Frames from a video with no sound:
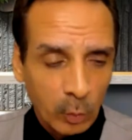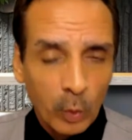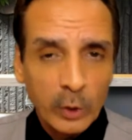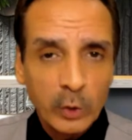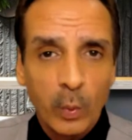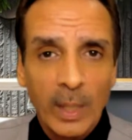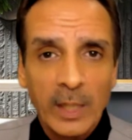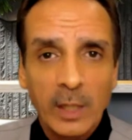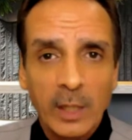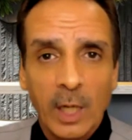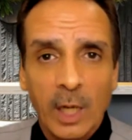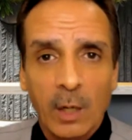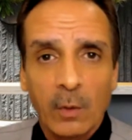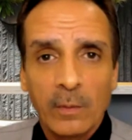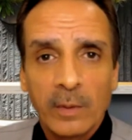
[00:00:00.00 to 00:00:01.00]
which way to
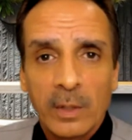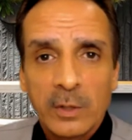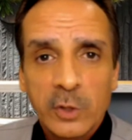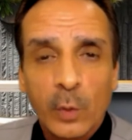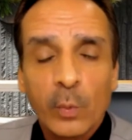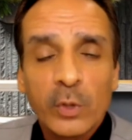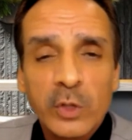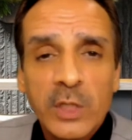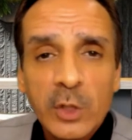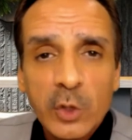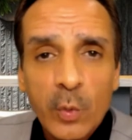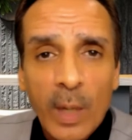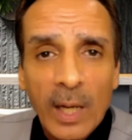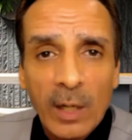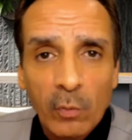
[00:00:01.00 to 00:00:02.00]
go. So we'll teach
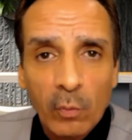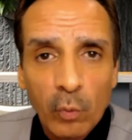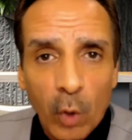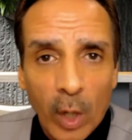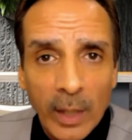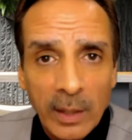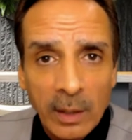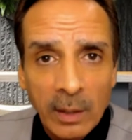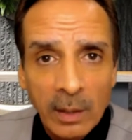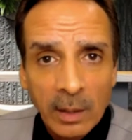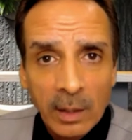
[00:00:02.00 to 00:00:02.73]
you how to run